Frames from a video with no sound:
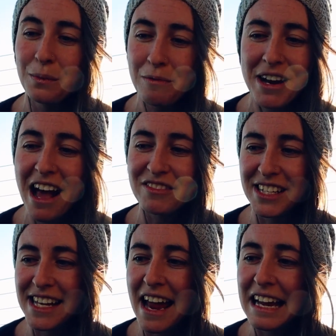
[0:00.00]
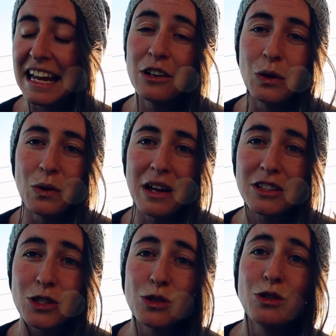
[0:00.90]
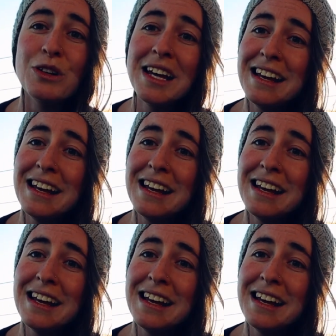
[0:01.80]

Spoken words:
women have to take in order to